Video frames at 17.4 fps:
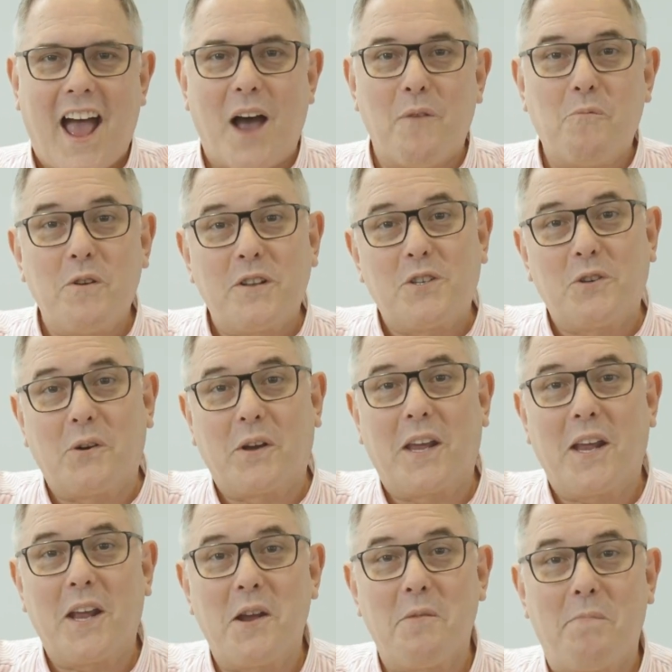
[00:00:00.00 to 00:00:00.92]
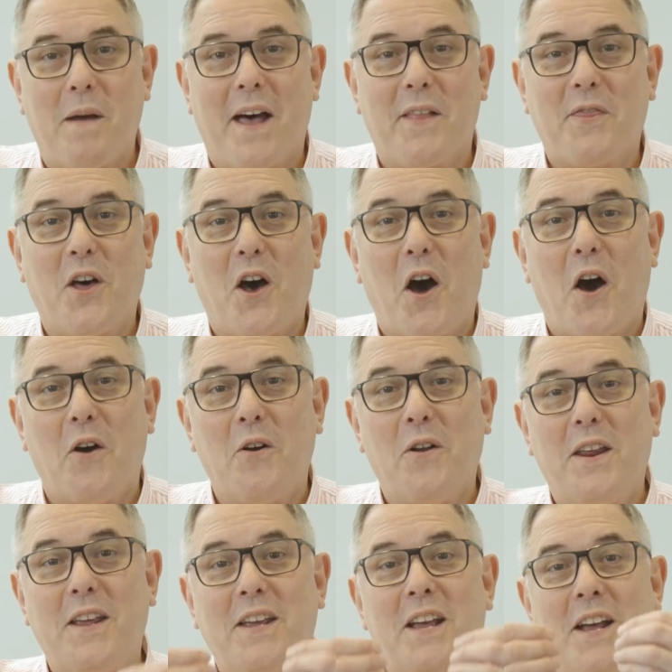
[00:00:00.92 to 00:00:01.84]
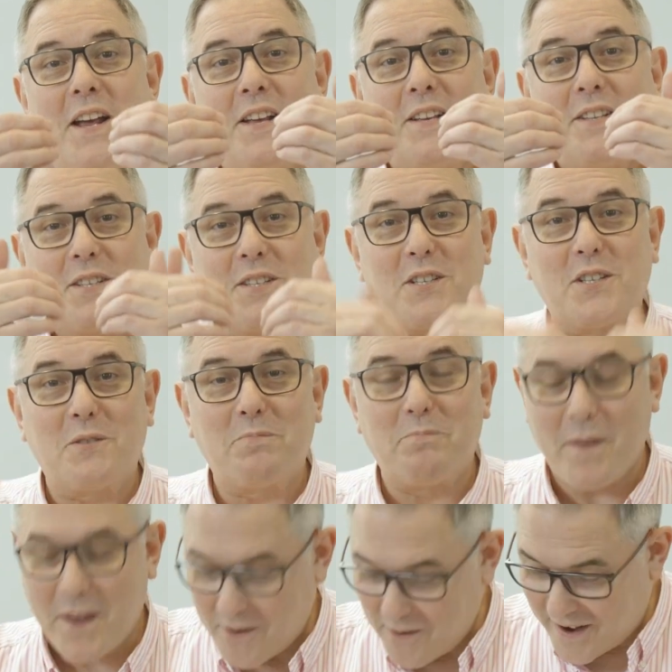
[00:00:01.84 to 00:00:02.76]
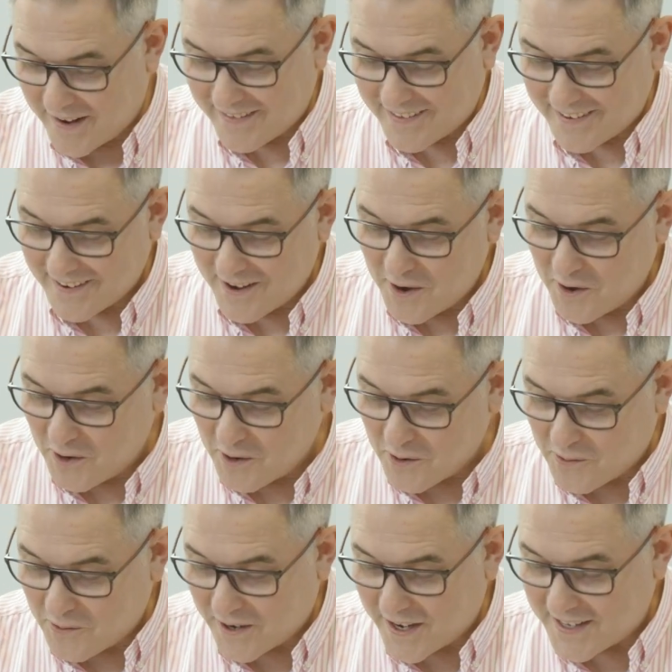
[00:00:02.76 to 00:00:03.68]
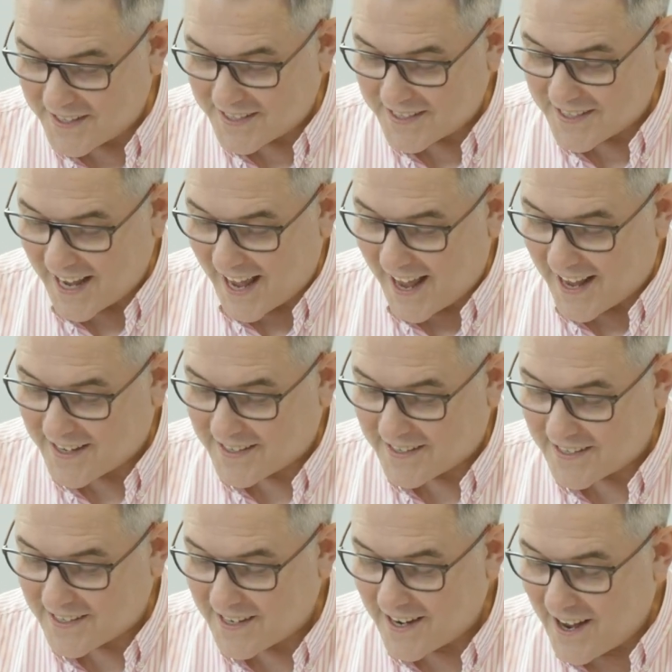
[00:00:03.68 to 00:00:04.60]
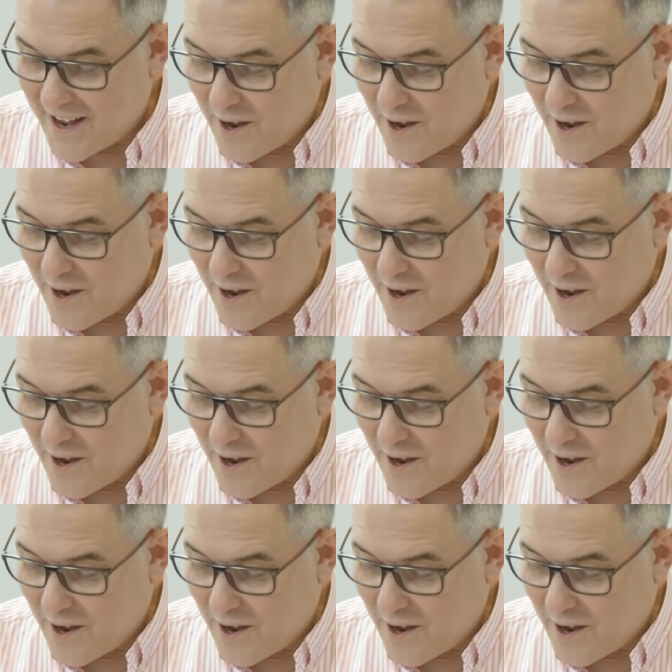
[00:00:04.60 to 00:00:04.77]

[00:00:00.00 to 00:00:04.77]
and we're talking about the Holy Spirit too. Look what he says.